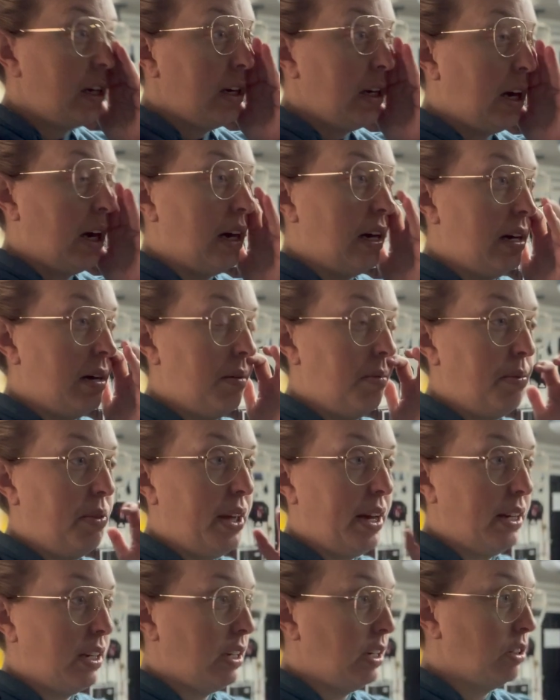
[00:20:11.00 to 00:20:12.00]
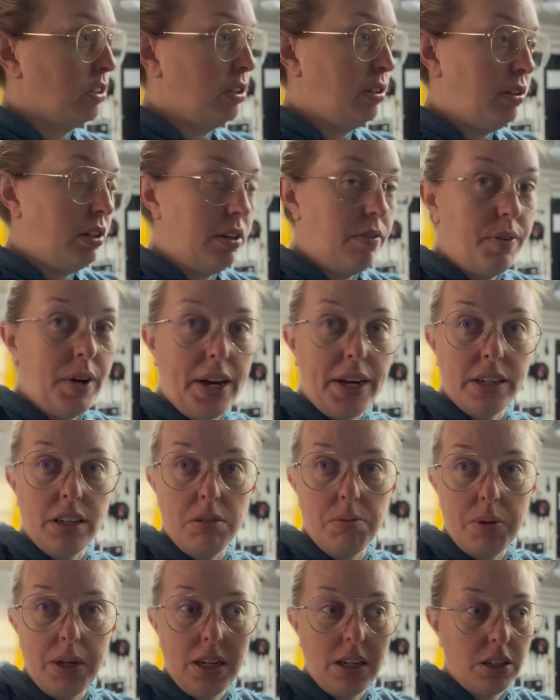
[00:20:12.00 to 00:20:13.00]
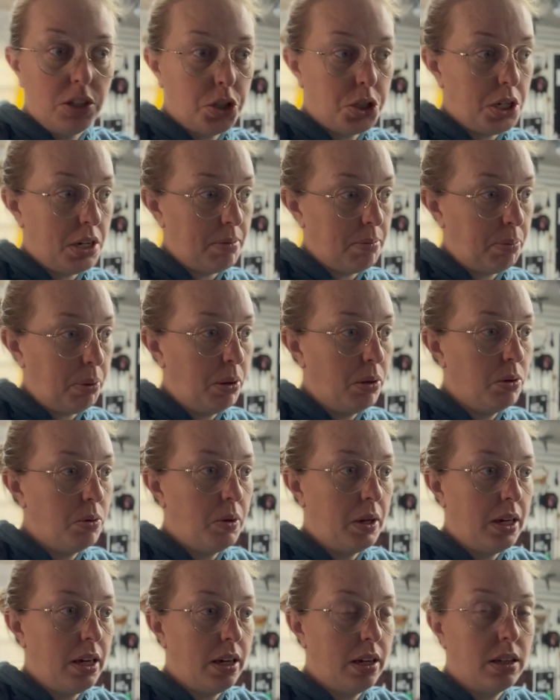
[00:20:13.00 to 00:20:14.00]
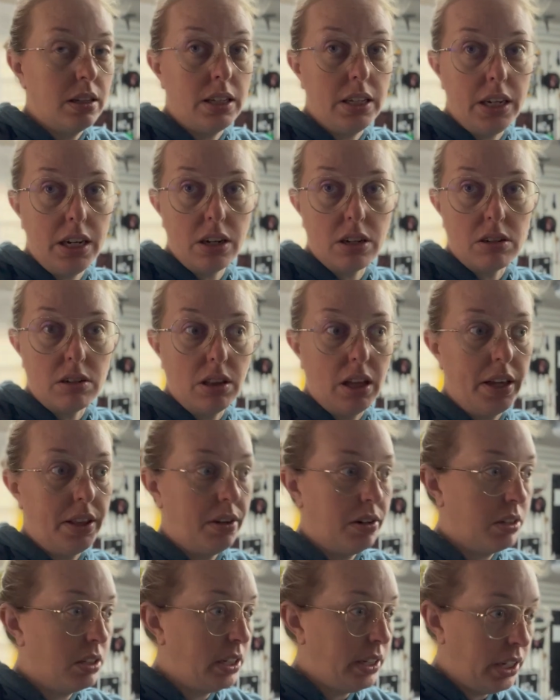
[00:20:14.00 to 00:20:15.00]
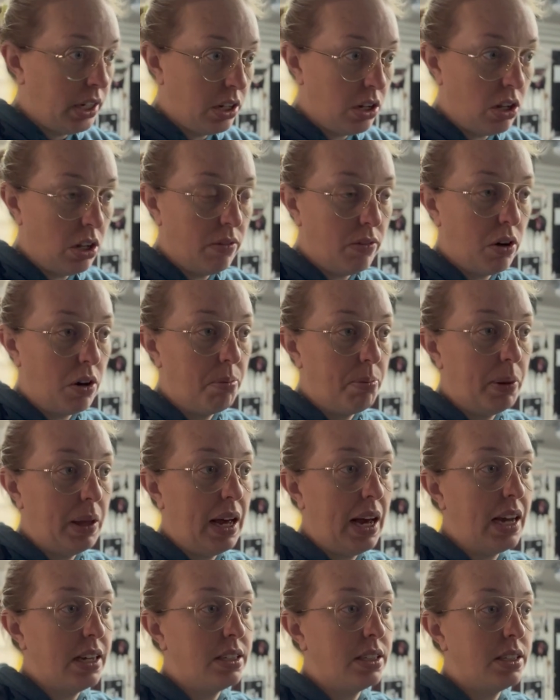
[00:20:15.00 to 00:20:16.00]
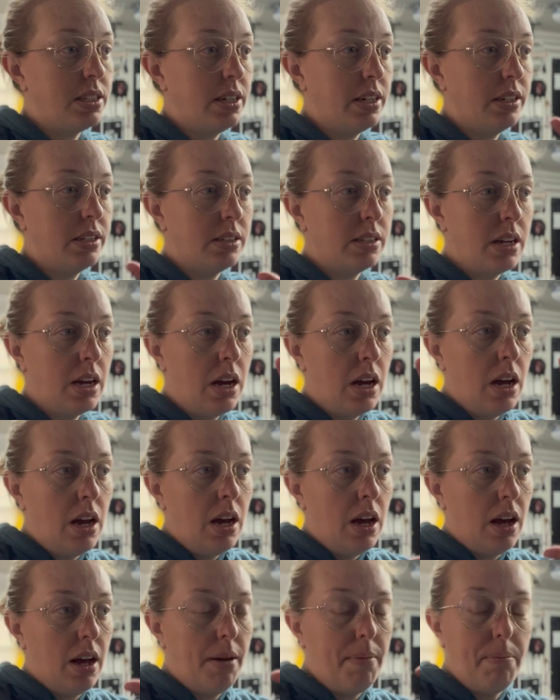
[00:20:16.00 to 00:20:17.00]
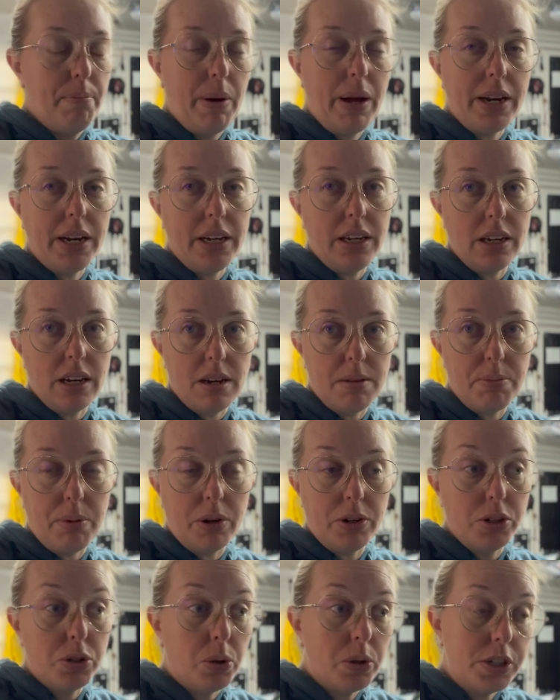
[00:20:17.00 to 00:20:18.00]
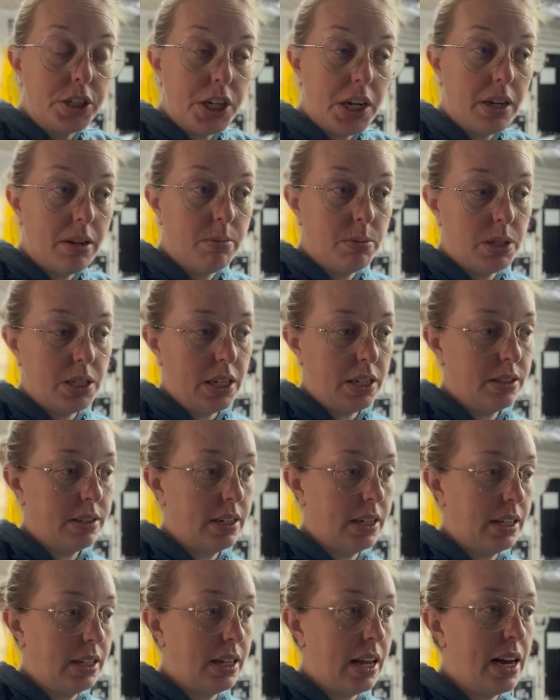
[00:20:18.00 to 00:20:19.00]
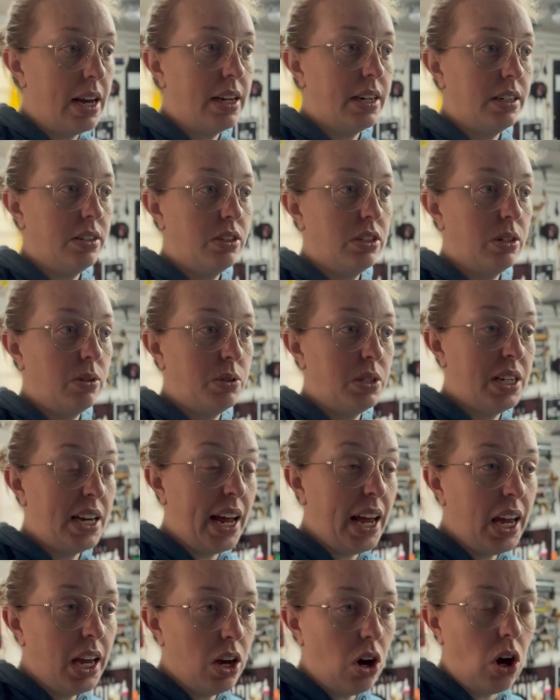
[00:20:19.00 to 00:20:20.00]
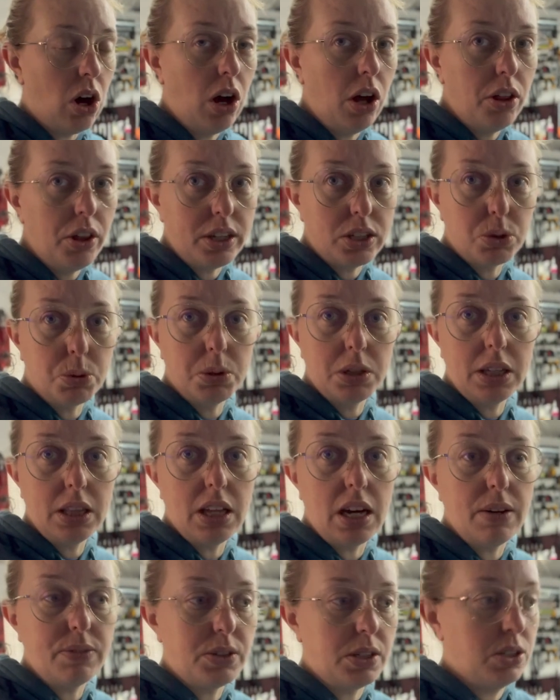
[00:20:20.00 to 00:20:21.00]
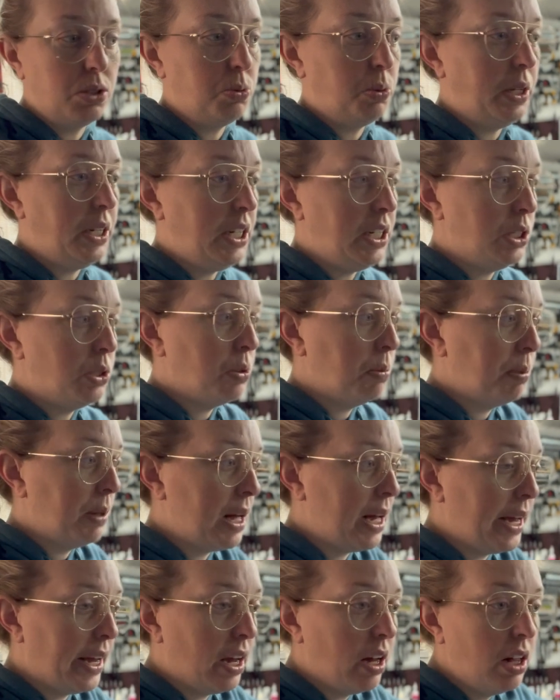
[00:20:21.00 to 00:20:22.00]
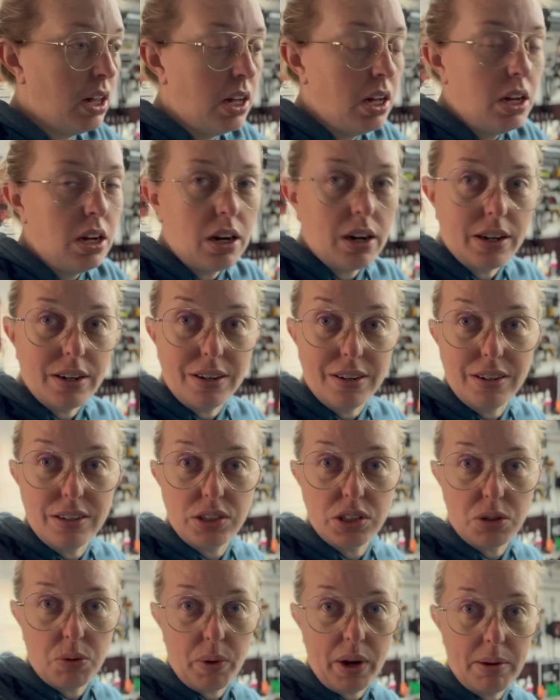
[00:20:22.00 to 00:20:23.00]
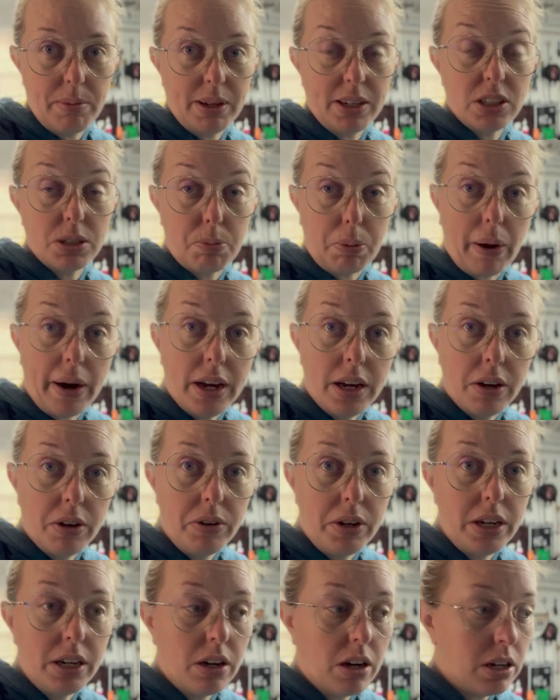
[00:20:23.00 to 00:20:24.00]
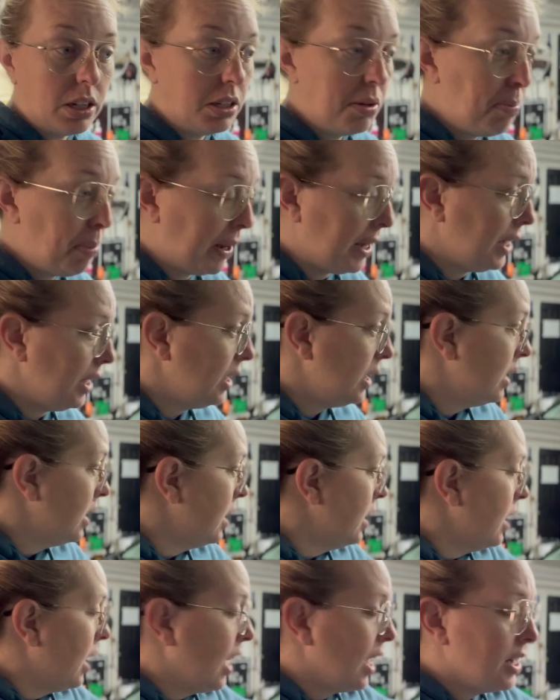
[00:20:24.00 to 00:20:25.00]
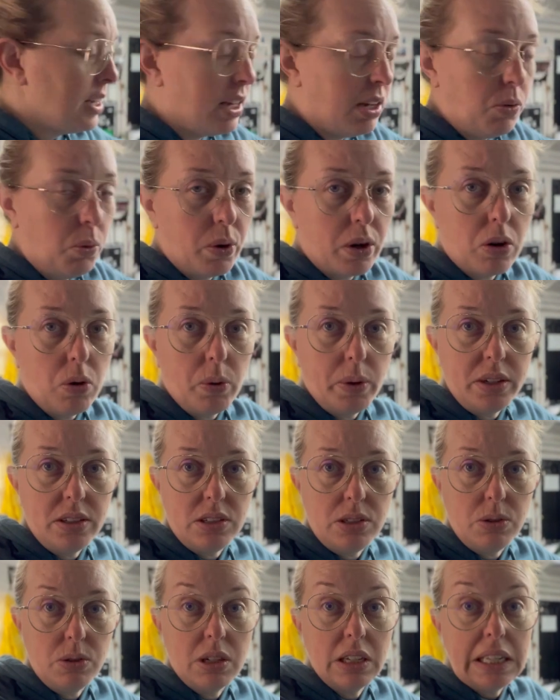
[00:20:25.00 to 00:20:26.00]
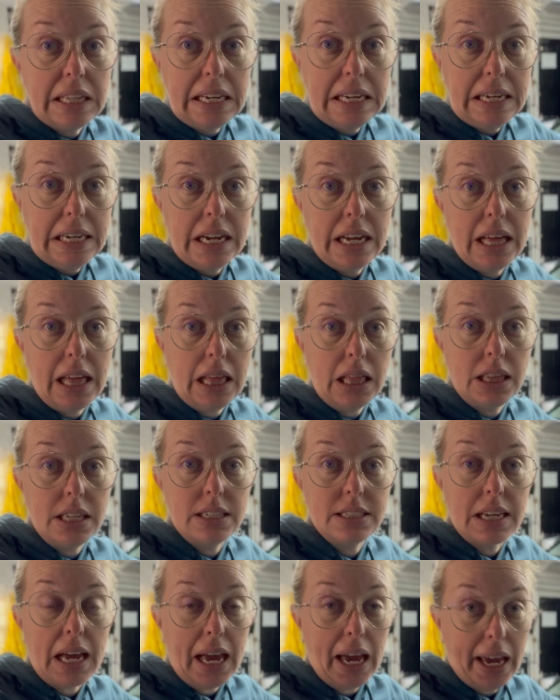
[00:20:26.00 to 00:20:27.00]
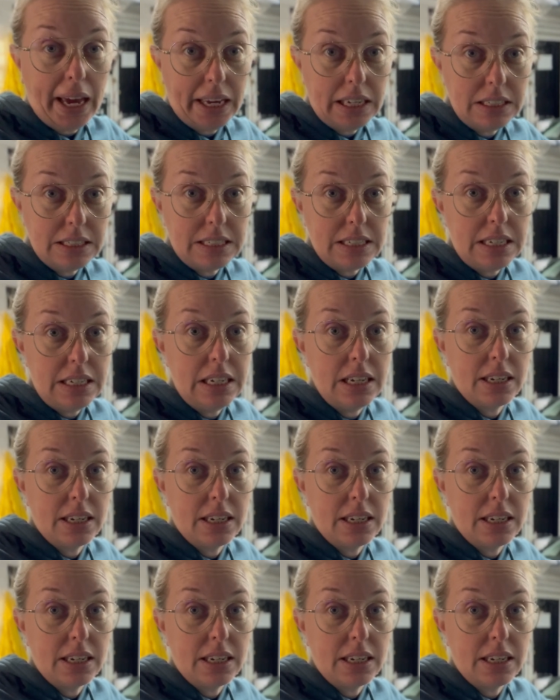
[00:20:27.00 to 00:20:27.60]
That included vacuuming, shampooing, cleaning our leather, cleaning all of our plastics, buttoning up our door jambs, things like that. And so today, all that's really left is we need to apply our ceramic spray coating on the paint, and then we're going to clean this hazy